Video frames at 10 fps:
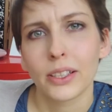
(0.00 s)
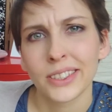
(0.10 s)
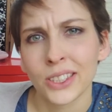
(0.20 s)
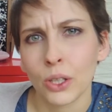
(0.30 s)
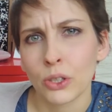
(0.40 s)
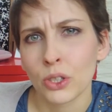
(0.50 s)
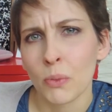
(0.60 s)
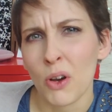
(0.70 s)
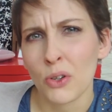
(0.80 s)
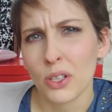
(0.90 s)
It's
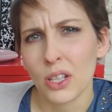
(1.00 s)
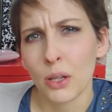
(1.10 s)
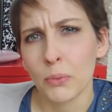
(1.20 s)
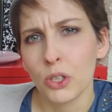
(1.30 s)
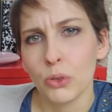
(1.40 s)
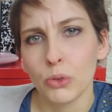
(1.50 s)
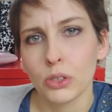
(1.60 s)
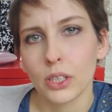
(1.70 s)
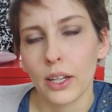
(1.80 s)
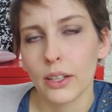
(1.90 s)
also about
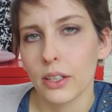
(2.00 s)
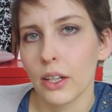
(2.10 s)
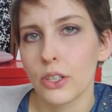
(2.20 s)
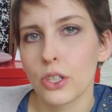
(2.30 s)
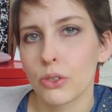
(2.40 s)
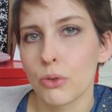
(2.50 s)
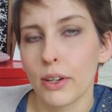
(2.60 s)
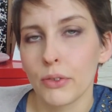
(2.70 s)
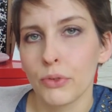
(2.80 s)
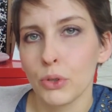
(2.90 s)
abuse. I just
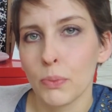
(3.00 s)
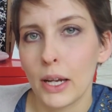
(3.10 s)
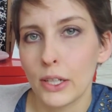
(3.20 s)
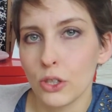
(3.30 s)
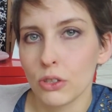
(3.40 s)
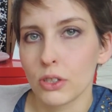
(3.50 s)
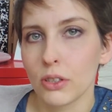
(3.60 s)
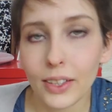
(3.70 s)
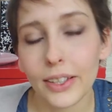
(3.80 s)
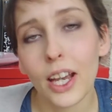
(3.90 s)
read a few
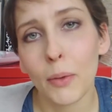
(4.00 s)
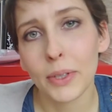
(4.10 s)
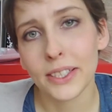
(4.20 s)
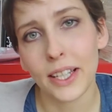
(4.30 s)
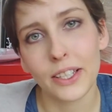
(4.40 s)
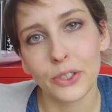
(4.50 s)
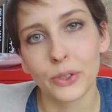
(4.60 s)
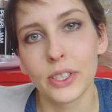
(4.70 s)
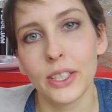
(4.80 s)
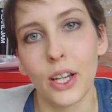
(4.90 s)
pages. Yeah, I'm excited
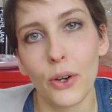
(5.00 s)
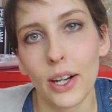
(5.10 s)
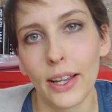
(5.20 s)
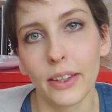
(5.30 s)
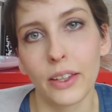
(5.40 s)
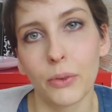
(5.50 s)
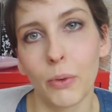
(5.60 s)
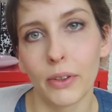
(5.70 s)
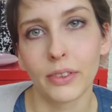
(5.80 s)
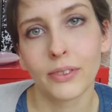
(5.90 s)
to see how I like
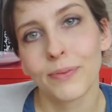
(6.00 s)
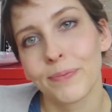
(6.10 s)
this one.